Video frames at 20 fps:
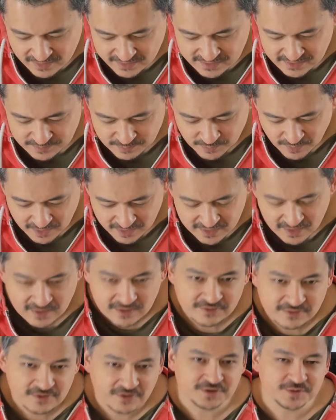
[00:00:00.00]
is my kind
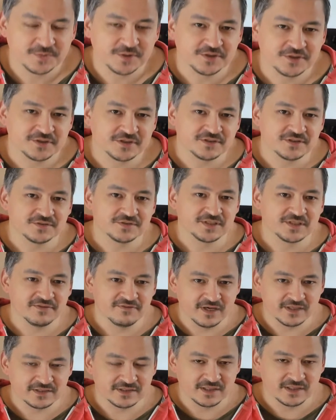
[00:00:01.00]
of contribution to sim
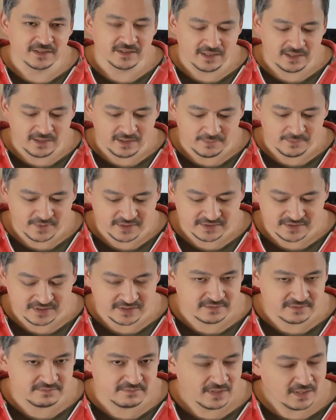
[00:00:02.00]
racing because
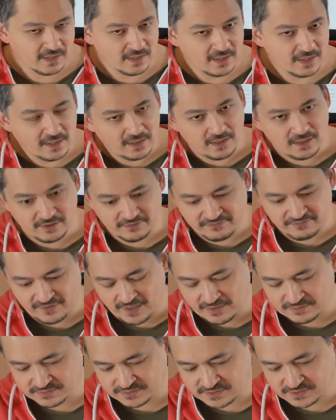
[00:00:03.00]
I
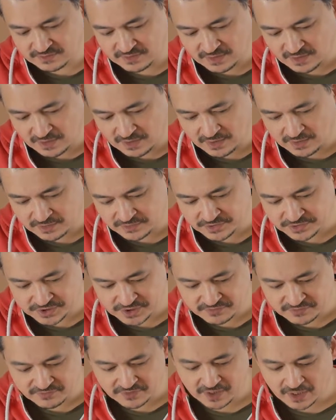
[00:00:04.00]
found
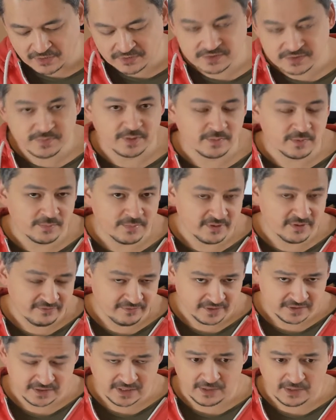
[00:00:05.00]
YouTube videos, people put
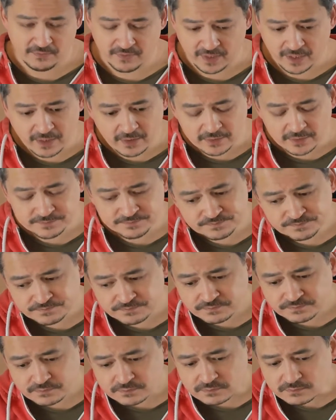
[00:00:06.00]
things out there,
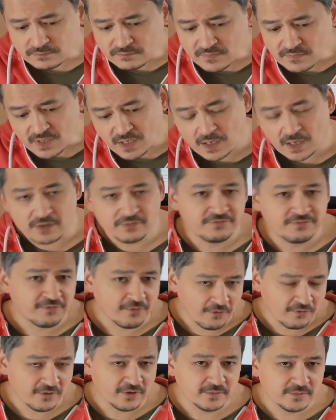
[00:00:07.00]

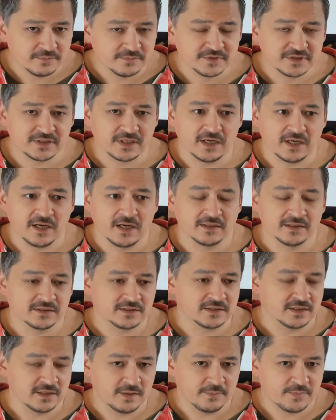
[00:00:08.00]
forums, and
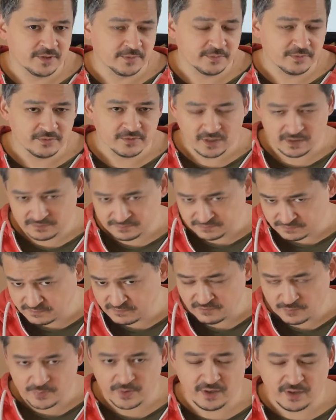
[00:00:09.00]
people kind of
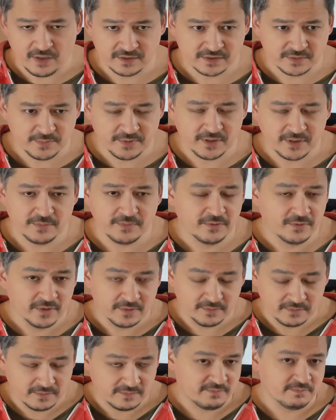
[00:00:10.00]
replying to people,
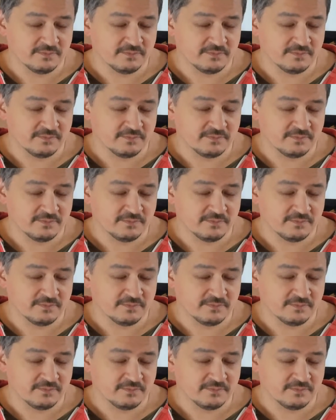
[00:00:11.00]
and